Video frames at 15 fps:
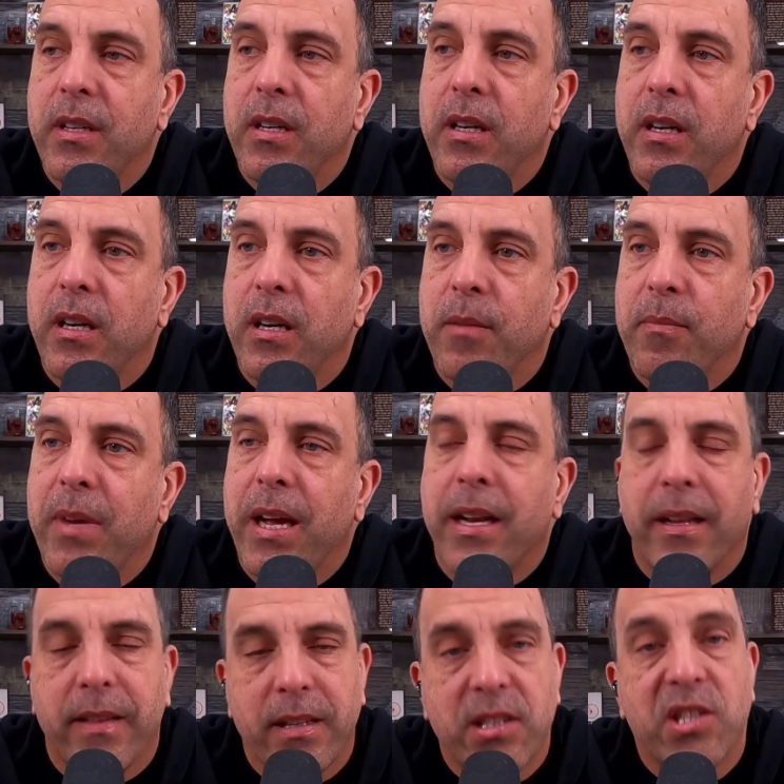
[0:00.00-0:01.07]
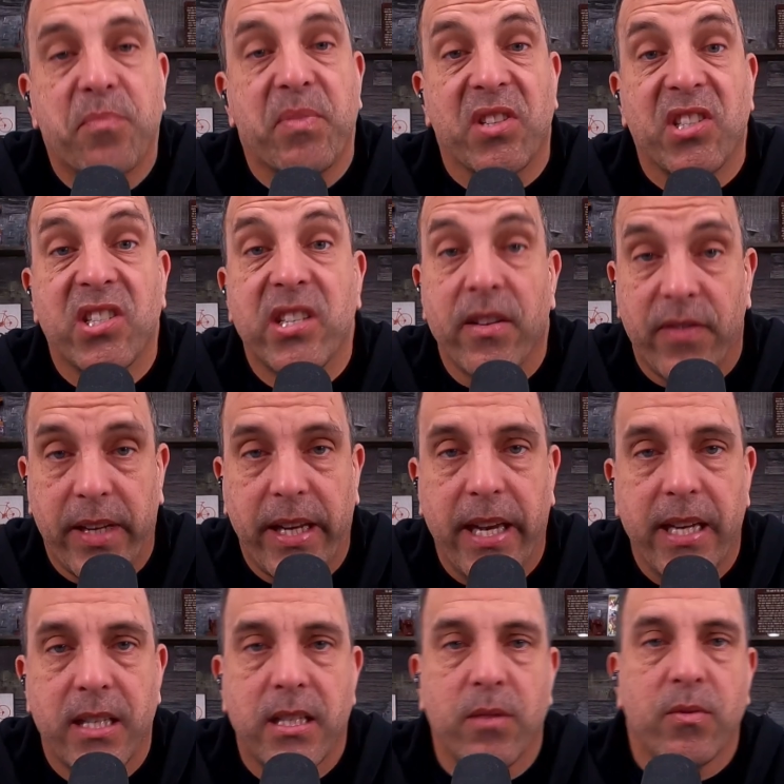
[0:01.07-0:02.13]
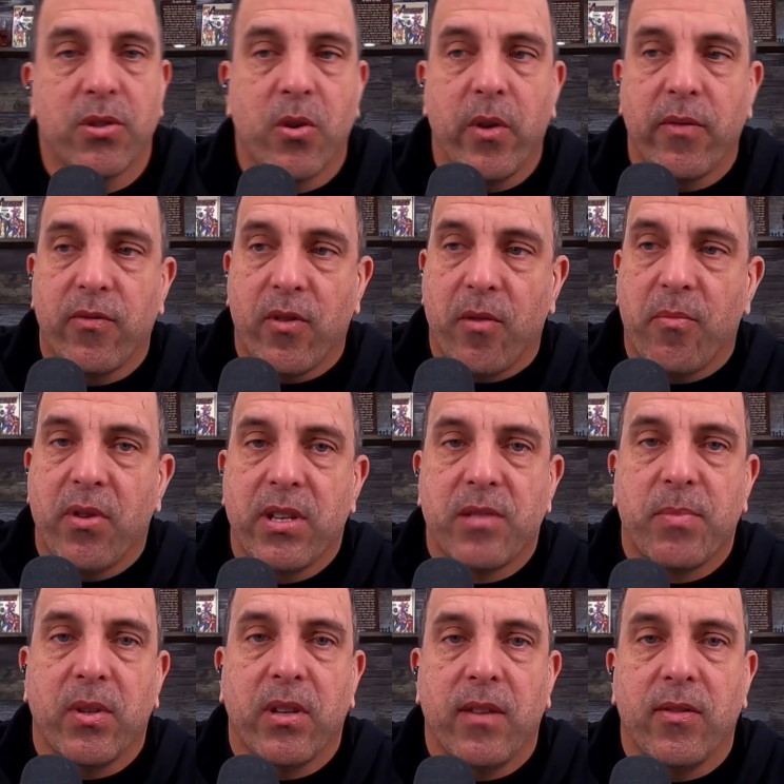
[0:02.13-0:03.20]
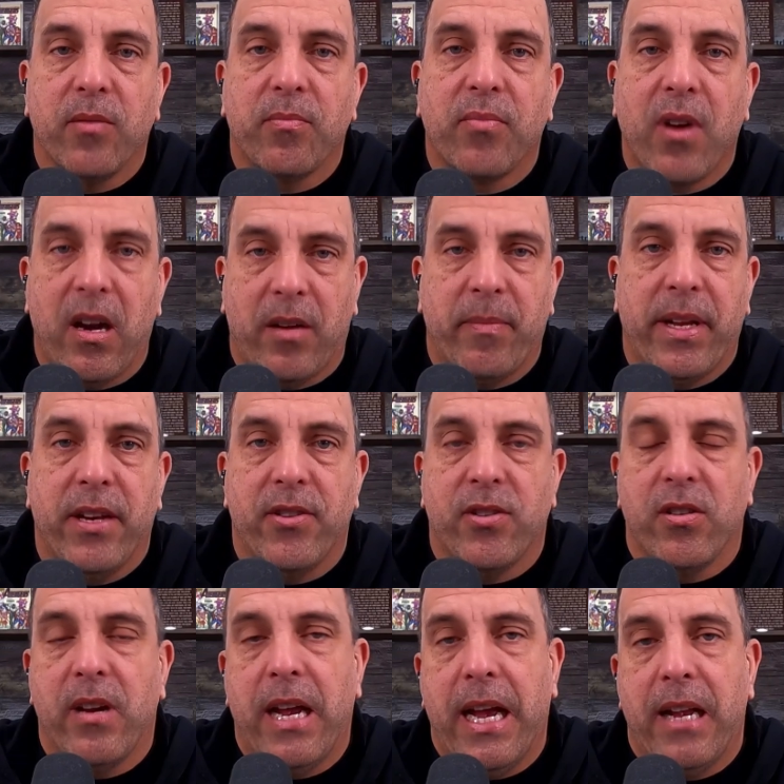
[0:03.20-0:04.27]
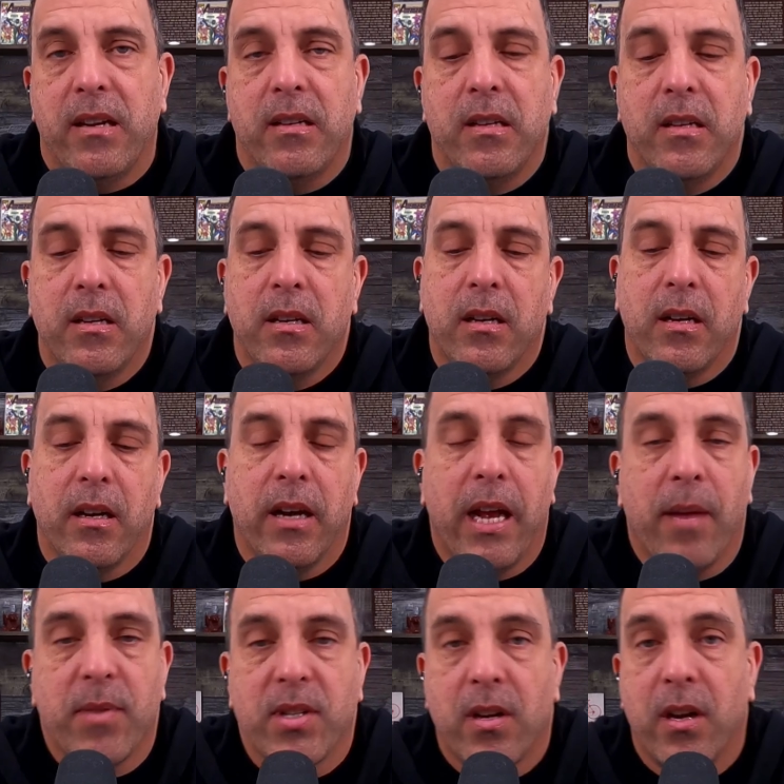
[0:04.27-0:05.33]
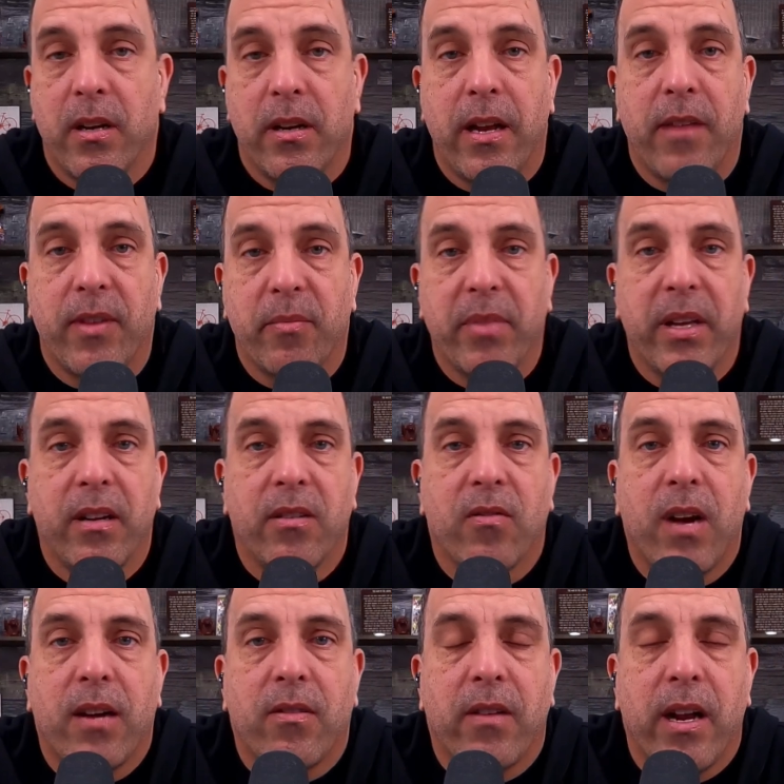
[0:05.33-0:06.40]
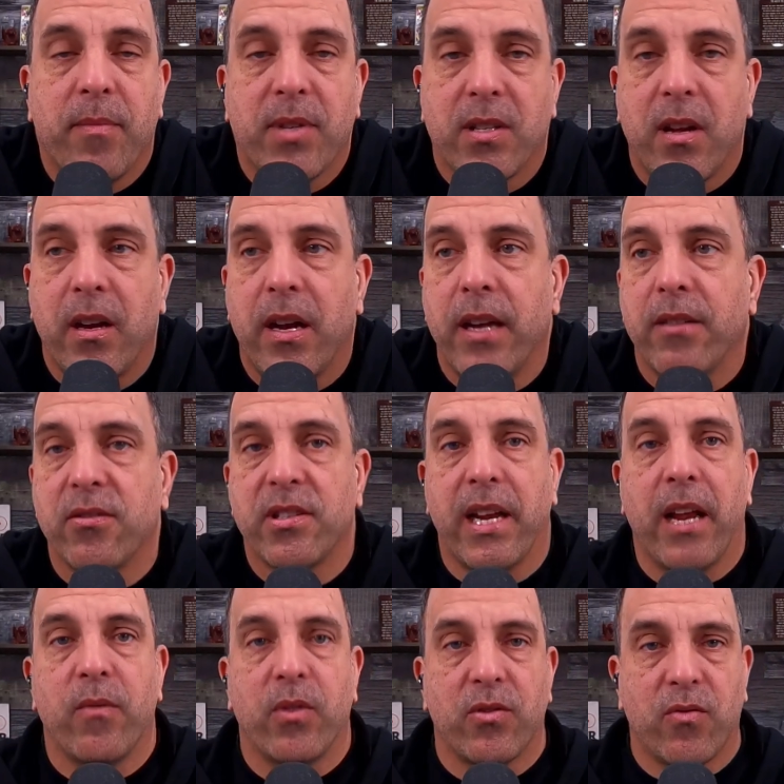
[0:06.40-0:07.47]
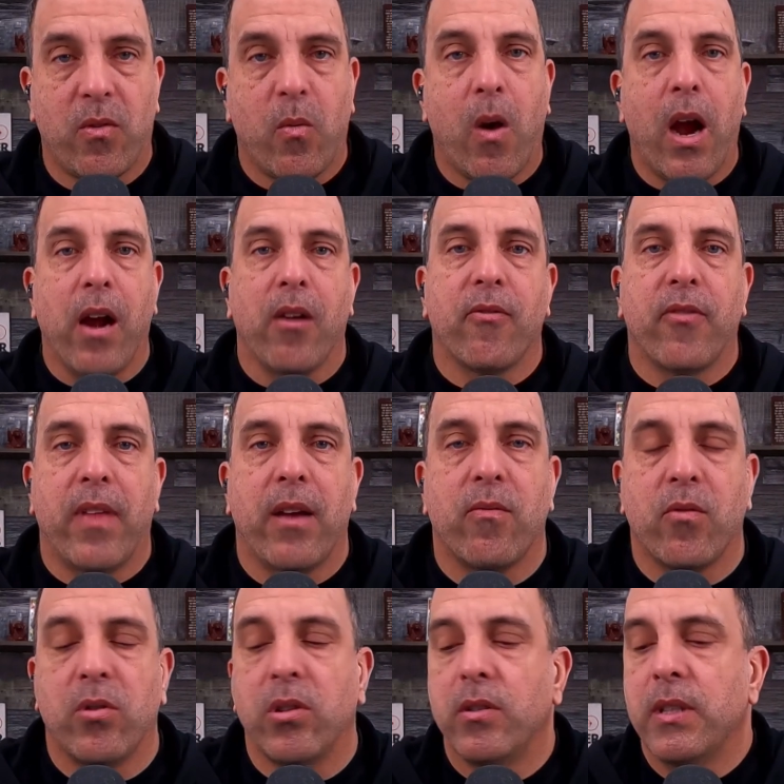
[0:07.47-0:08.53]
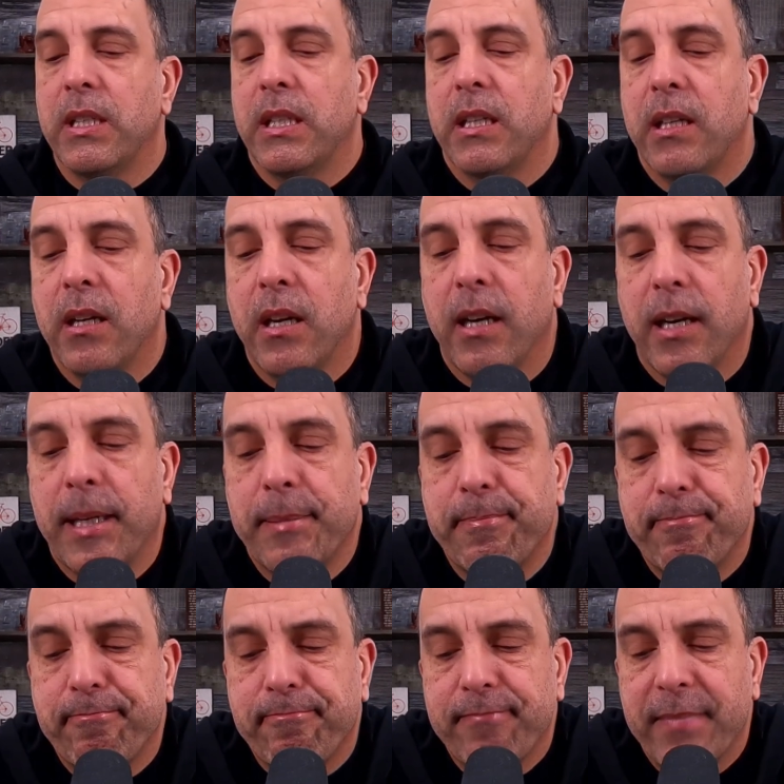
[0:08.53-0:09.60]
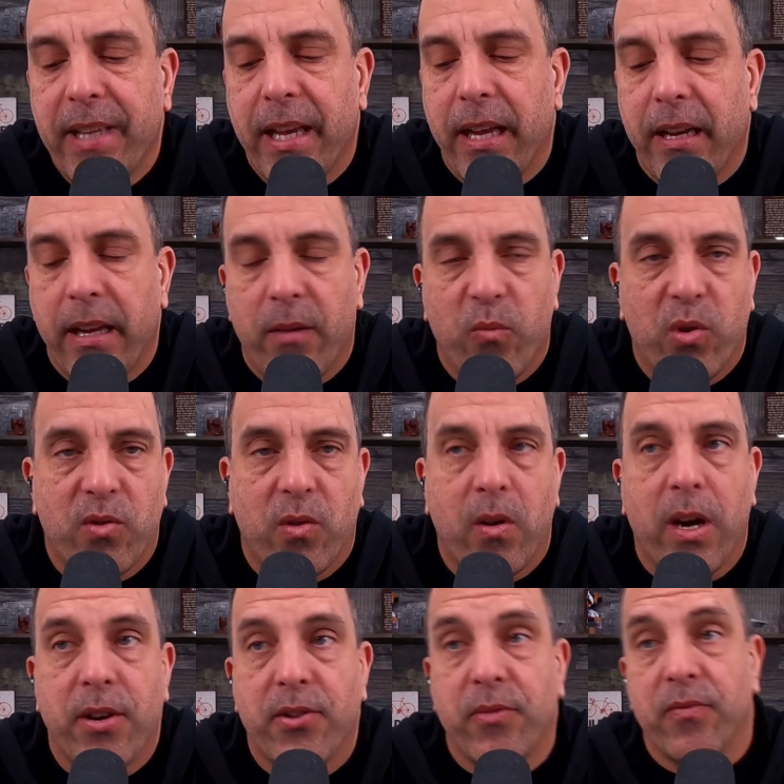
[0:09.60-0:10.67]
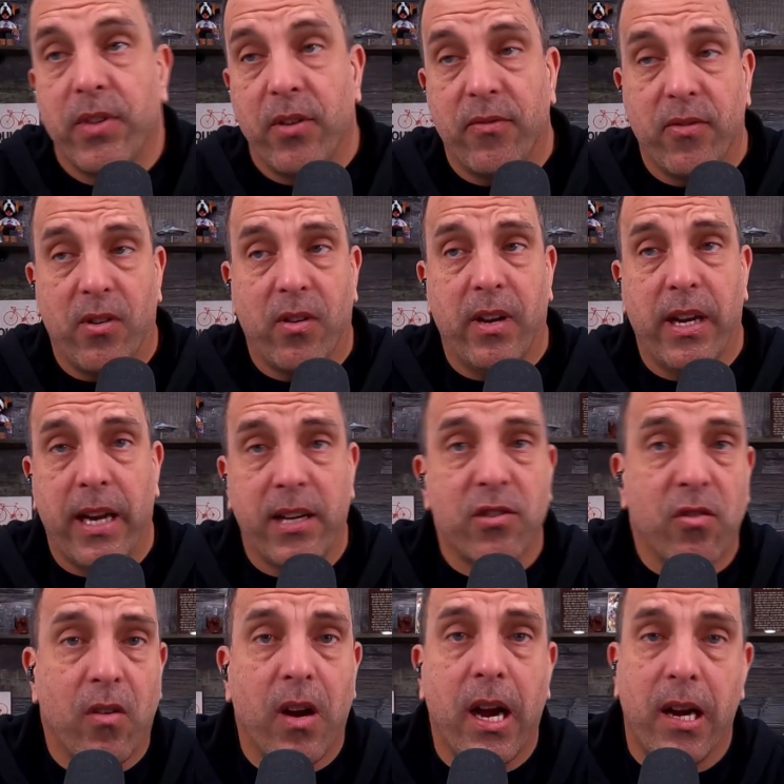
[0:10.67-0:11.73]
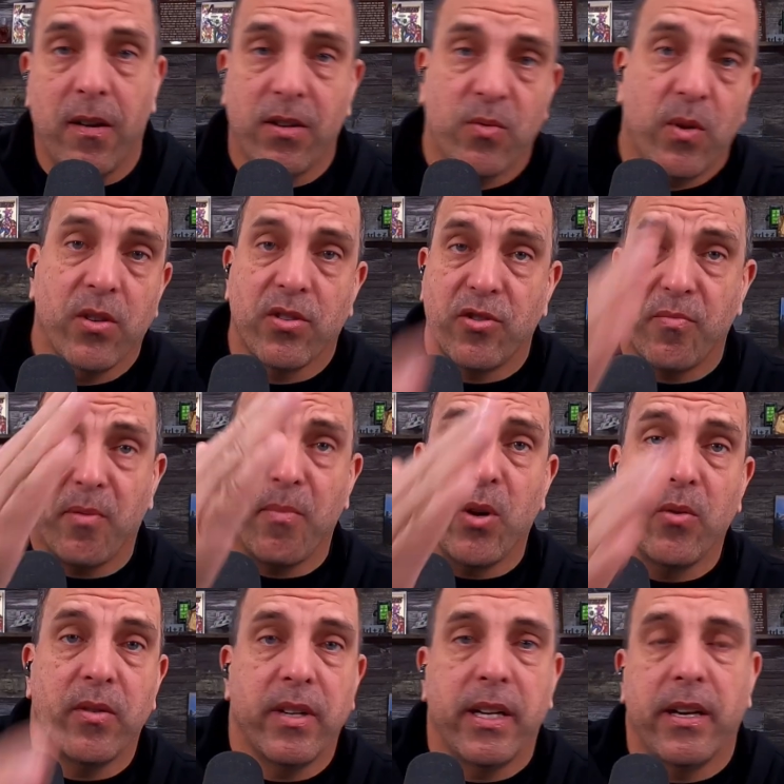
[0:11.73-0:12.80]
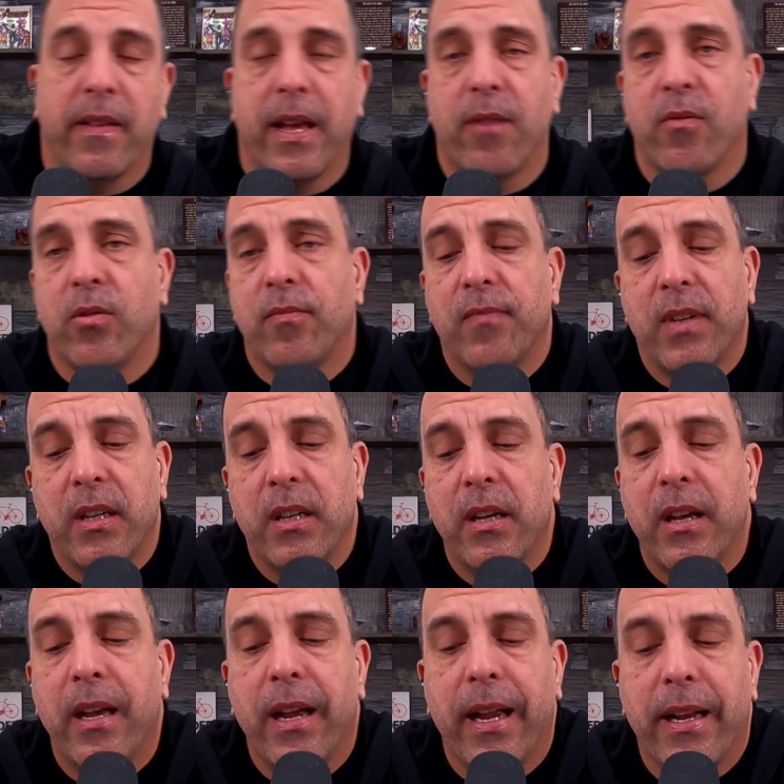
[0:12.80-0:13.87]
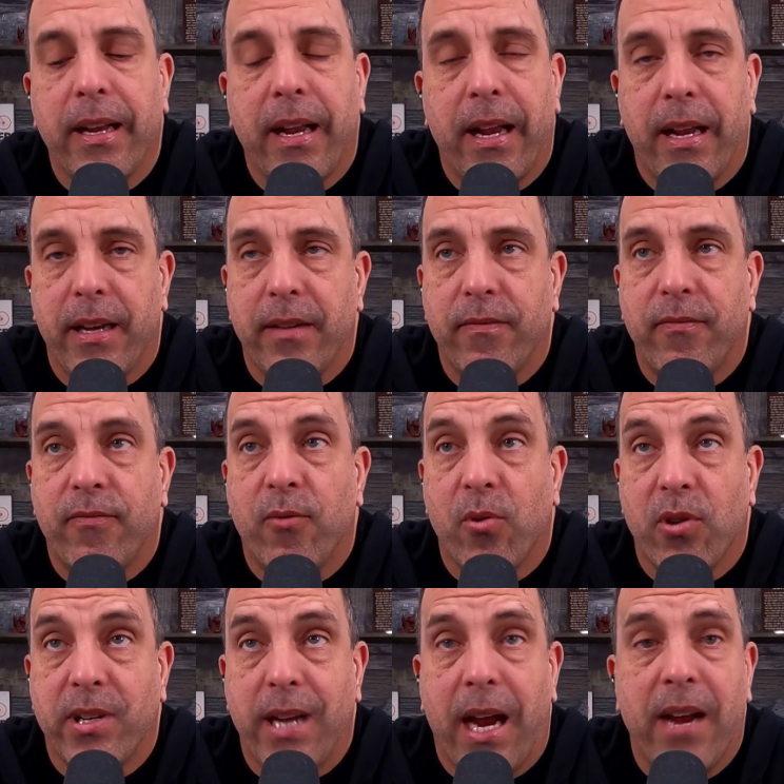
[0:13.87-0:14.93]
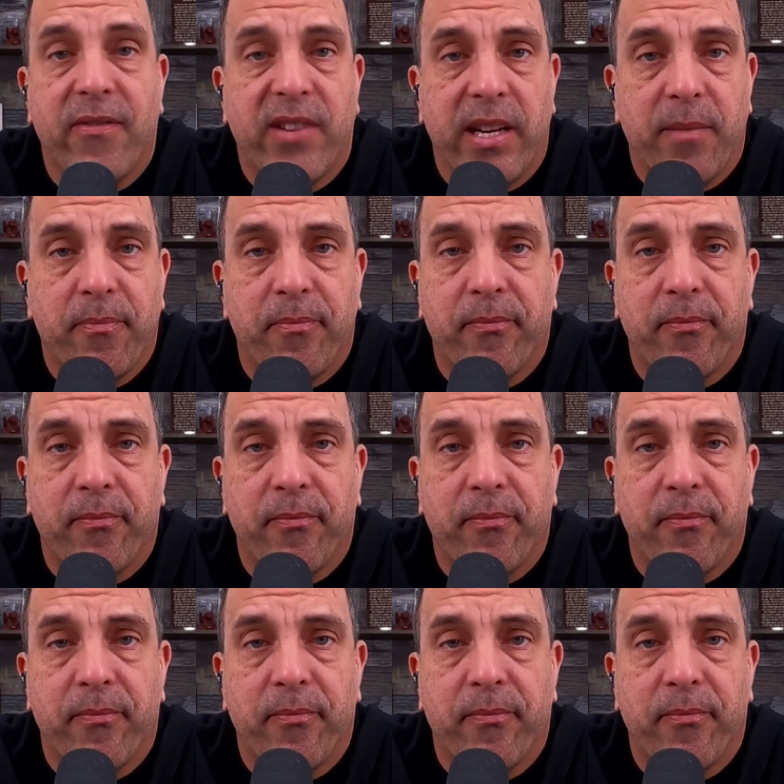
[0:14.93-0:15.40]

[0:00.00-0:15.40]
And in this specific case, it was going for a principal level product manager at Amazon. And having been a director at Amazon, I understand what's required for that role, and what's required to, for an external hire as well as to promote into that role. And for Dive Deep,